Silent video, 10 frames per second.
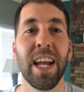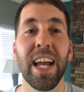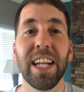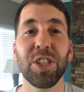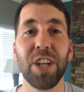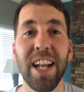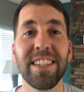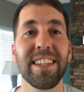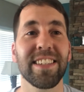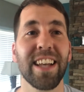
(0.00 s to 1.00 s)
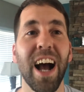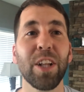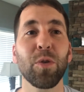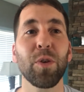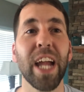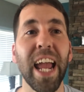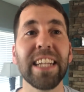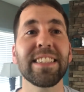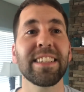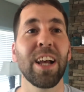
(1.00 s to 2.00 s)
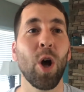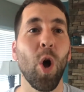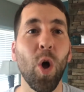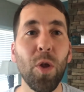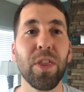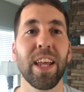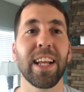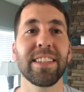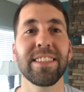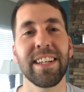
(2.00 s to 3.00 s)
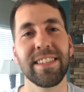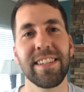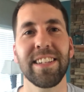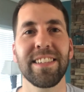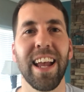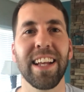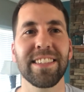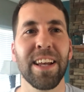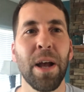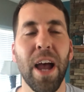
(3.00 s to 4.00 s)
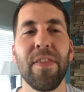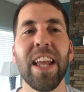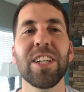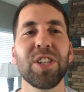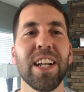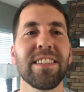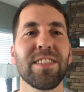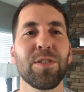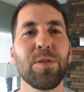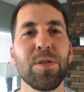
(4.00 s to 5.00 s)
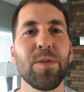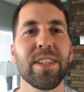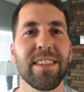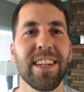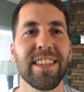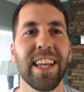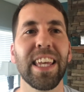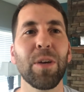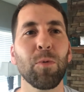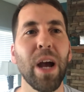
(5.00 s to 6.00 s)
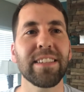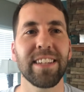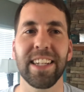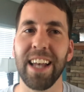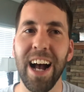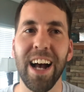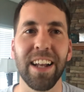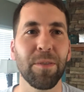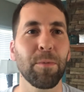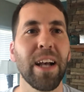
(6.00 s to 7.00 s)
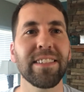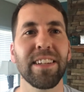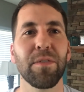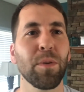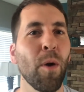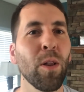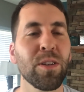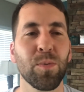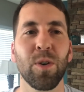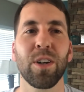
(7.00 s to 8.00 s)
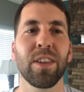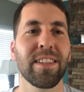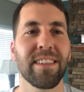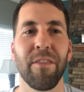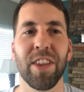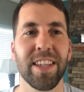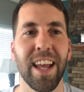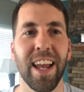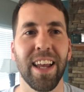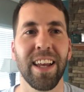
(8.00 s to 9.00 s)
In Genesis, God creates all things in 6 days. And then in Genesis 2:2, it says that God rested from all his work on the seventh day.